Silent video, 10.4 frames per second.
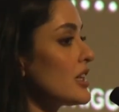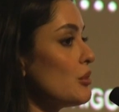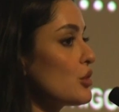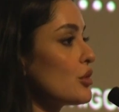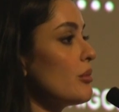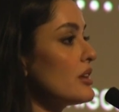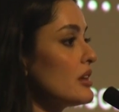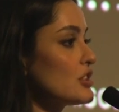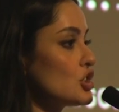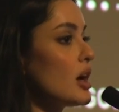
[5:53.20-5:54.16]
time a
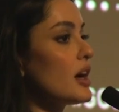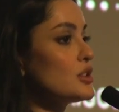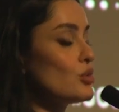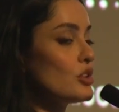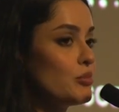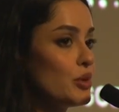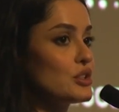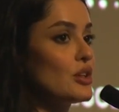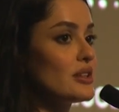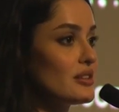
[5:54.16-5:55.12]
criminal charge was
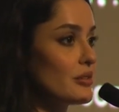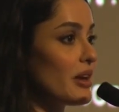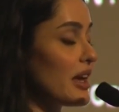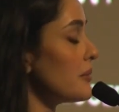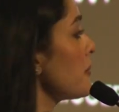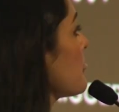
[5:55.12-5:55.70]
put on this man.